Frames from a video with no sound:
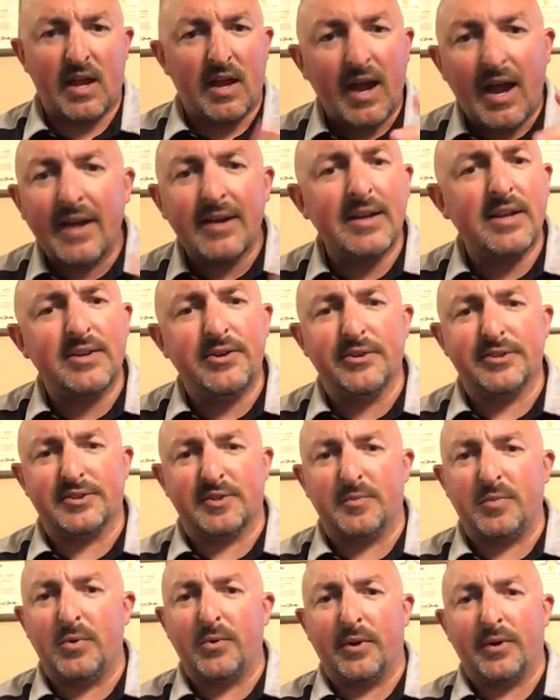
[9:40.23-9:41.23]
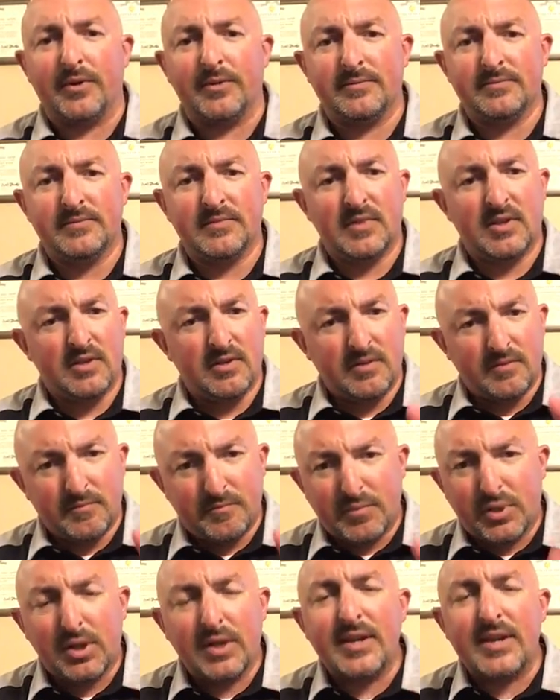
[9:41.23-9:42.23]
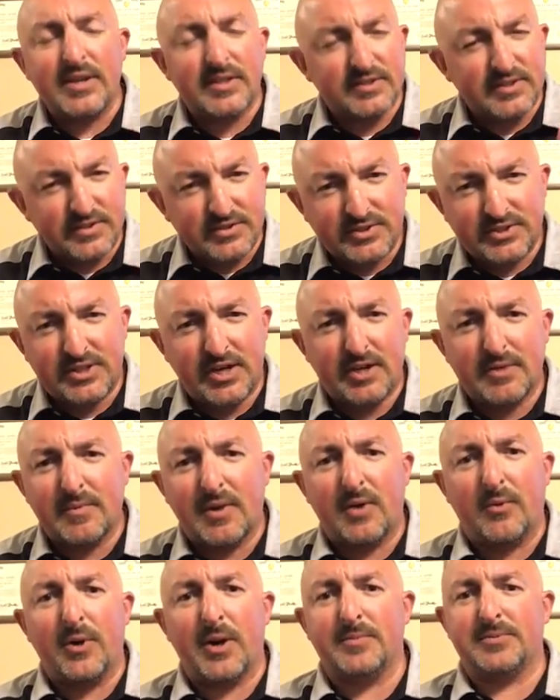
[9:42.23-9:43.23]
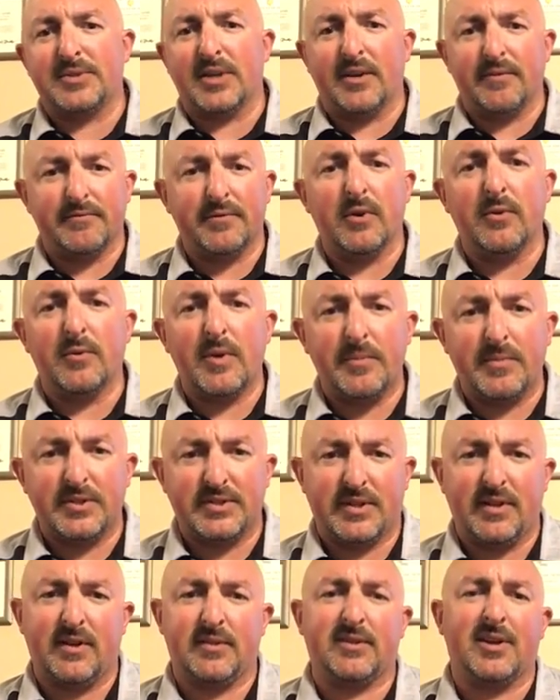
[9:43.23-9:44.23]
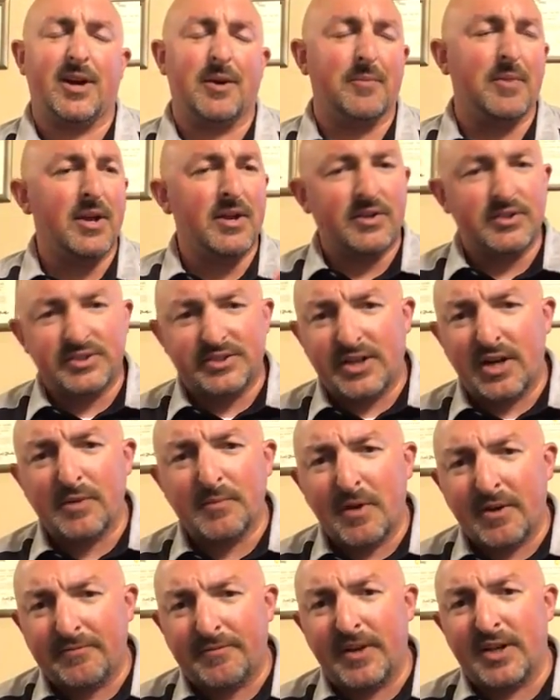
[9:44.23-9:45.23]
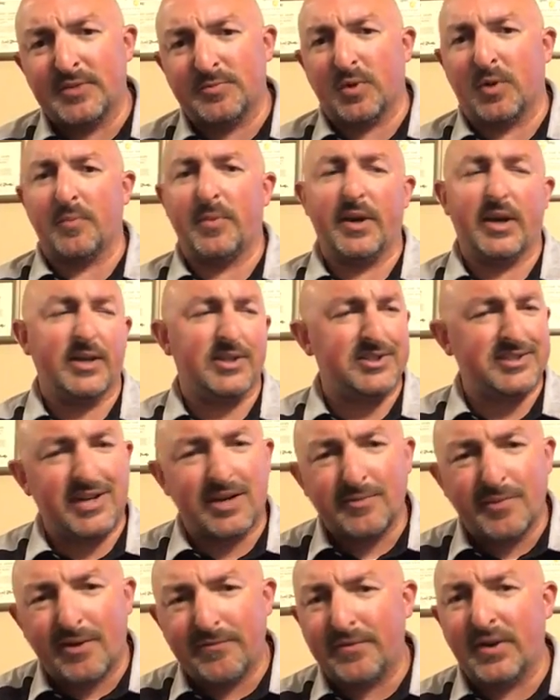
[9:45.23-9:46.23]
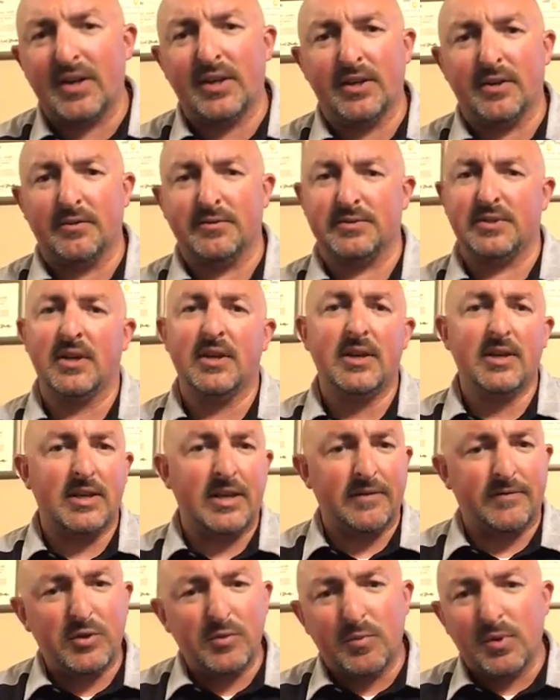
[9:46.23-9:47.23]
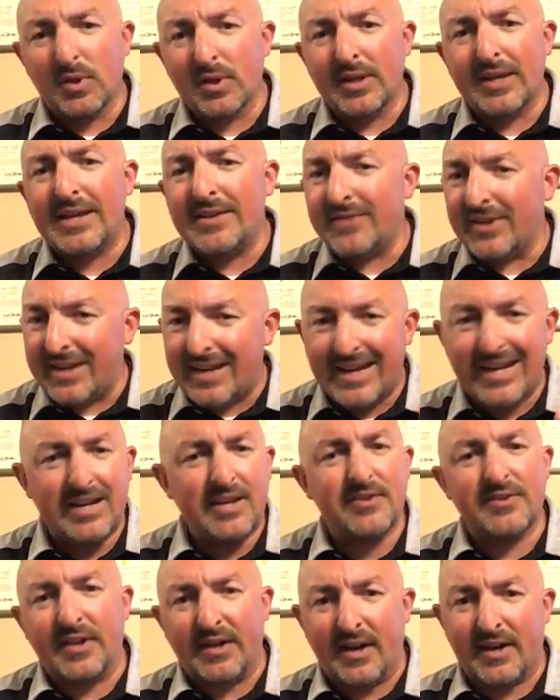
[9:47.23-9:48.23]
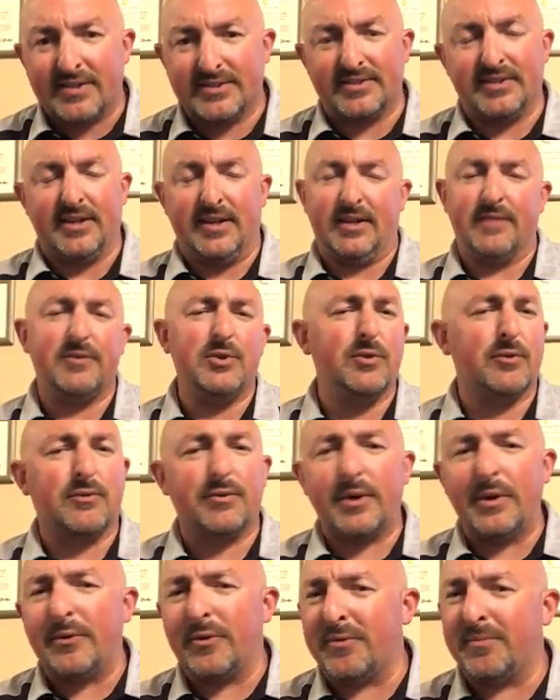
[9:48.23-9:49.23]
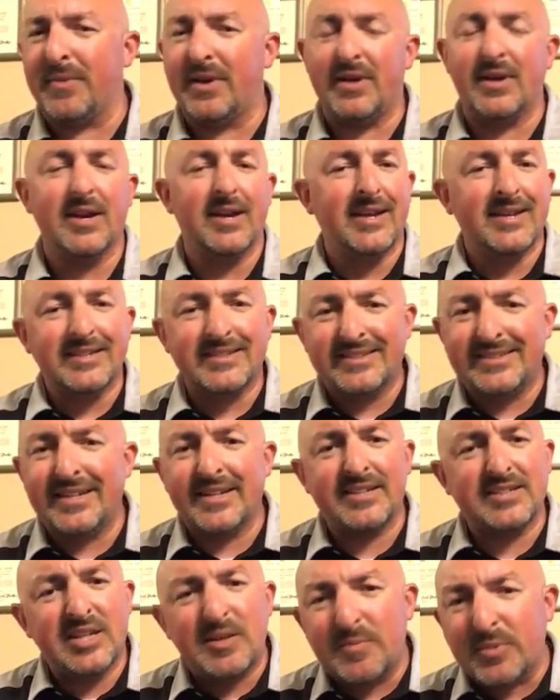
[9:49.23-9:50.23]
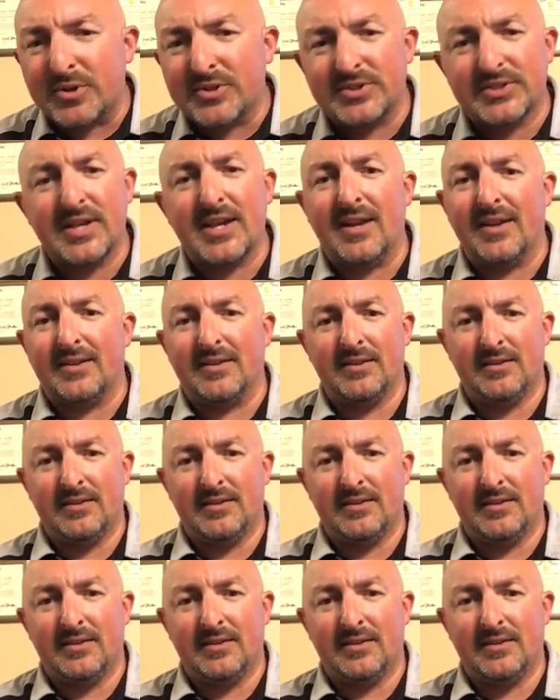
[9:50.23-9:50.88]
I need your support. Please share my website, votewimbish.com. Share my Facebook page. Share my videos. If you believe in anything I say, if you agree with me 60%,